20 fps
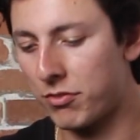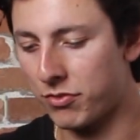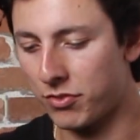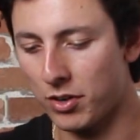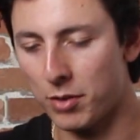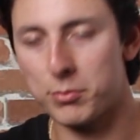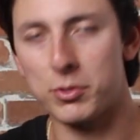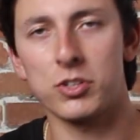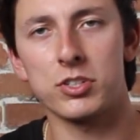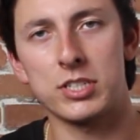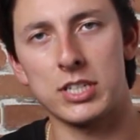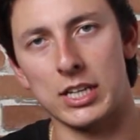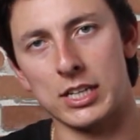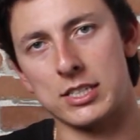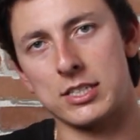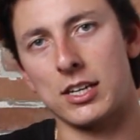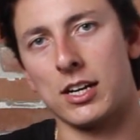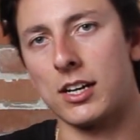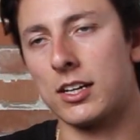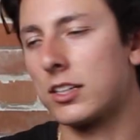from your
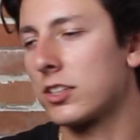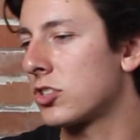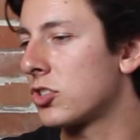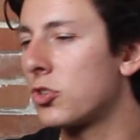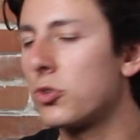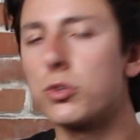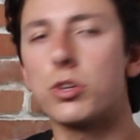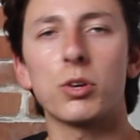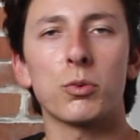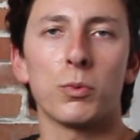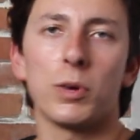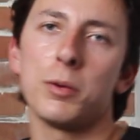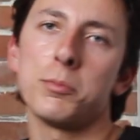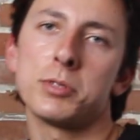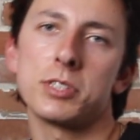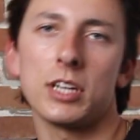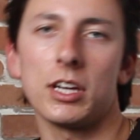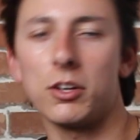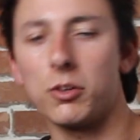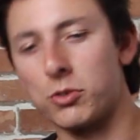TikTok to your
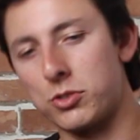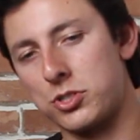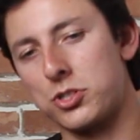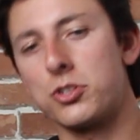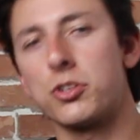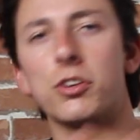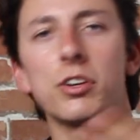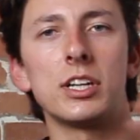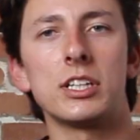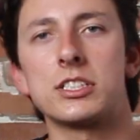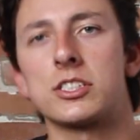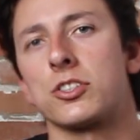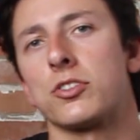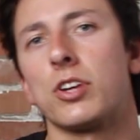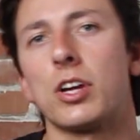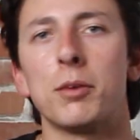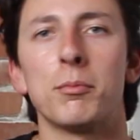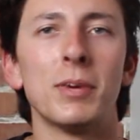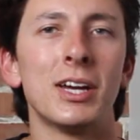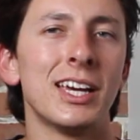website or to your
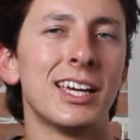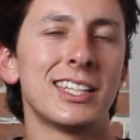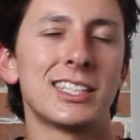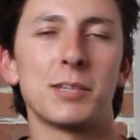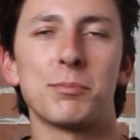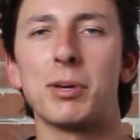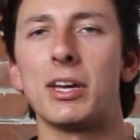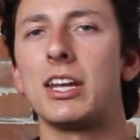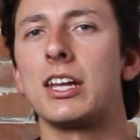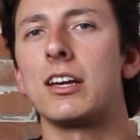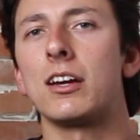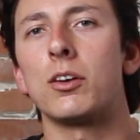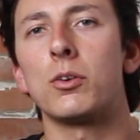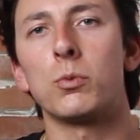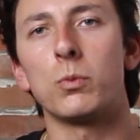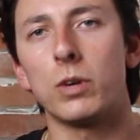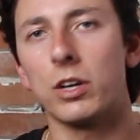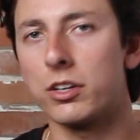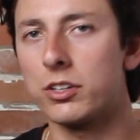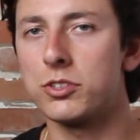Instagram, depending
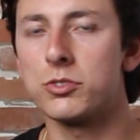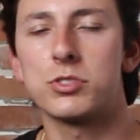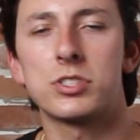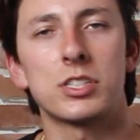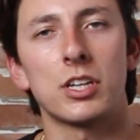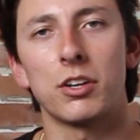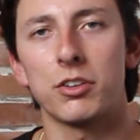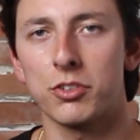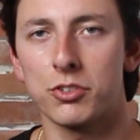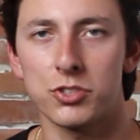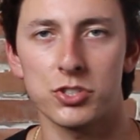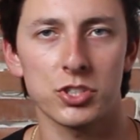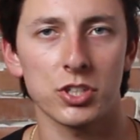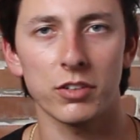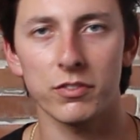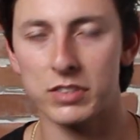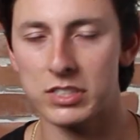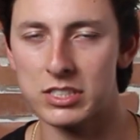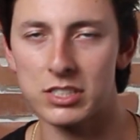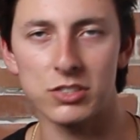on where you sell your
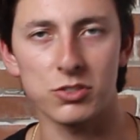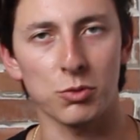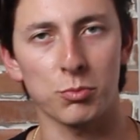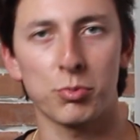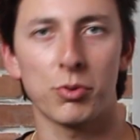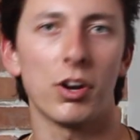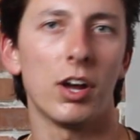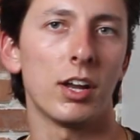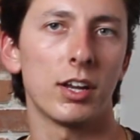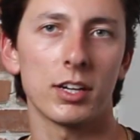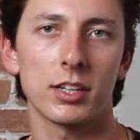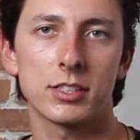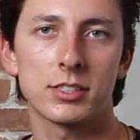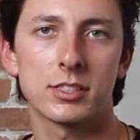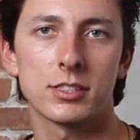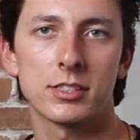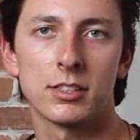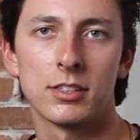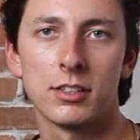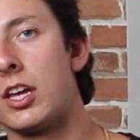services or
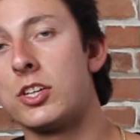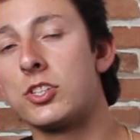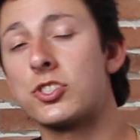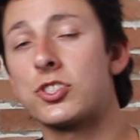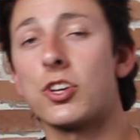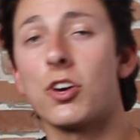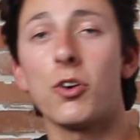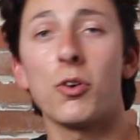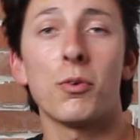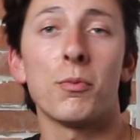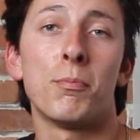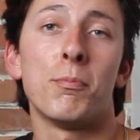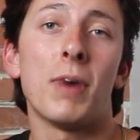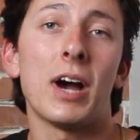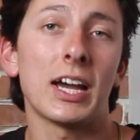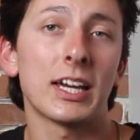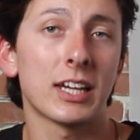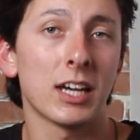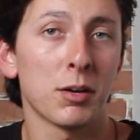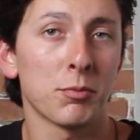products. So
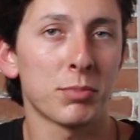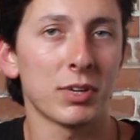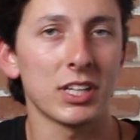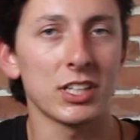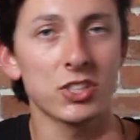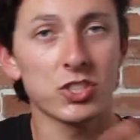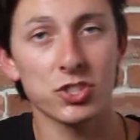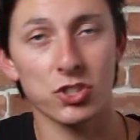my company,